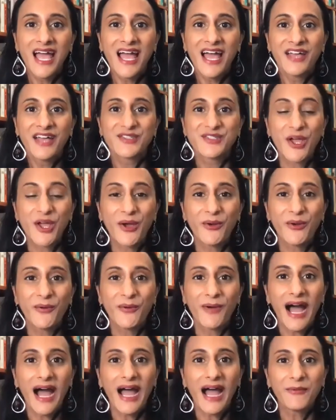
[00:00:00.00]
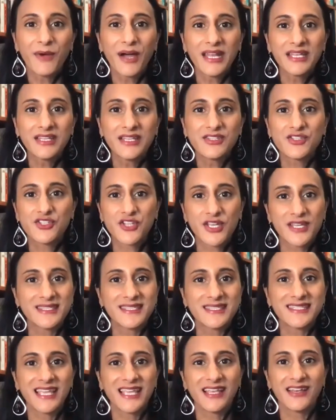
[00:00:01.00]
So I want to
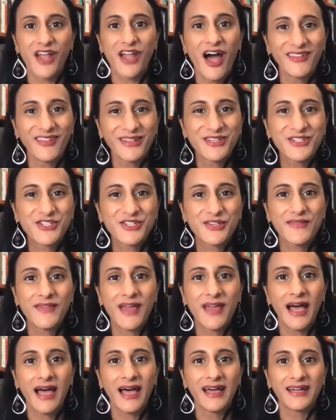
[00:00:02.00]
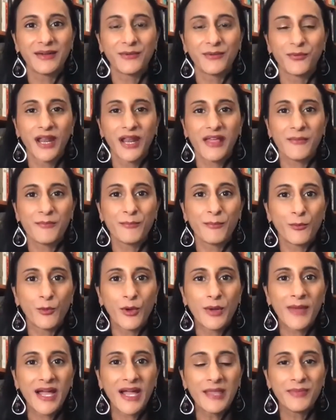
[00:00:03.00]
just acknowledge uh, what I
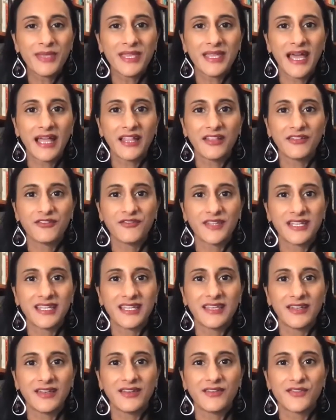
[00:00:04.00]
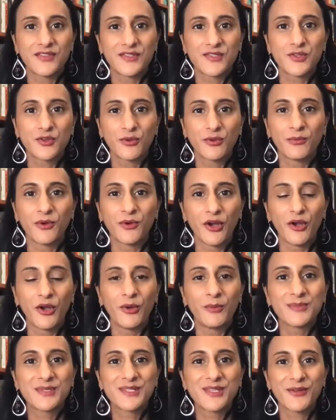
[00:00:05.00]
what might be an elephant in the Zoom
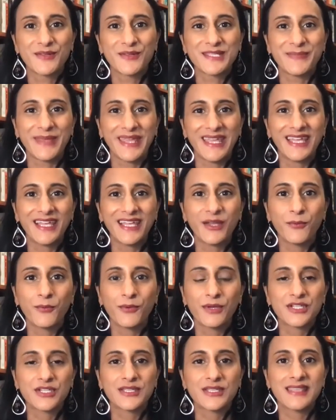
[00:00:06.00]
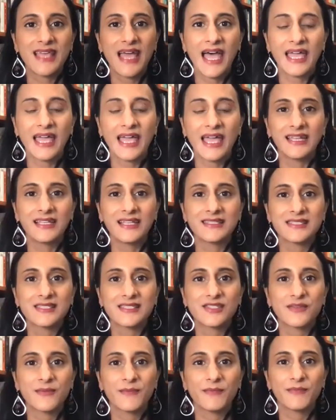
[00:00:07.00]
room, so to speak, which is that
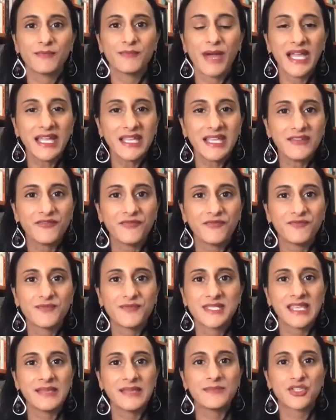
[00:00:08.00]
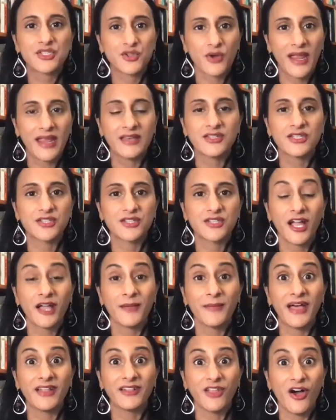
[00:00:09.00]
it's might seem strange to talk
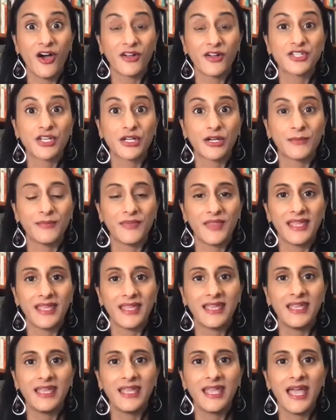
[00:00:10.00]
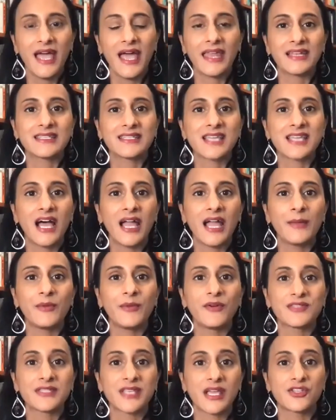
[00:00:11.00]
about long-term thinking at a time
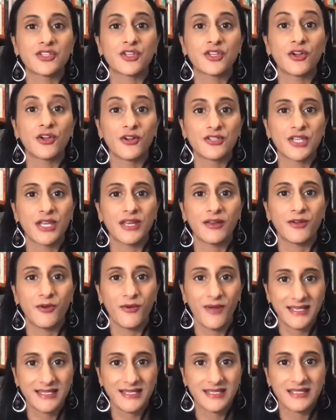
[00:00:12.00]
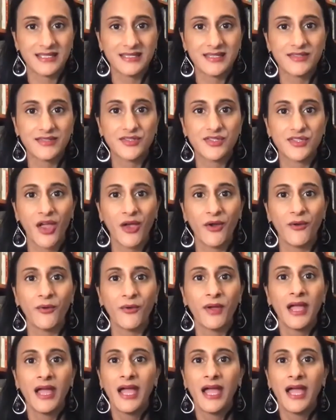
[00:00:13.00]
of such urgent crisis. So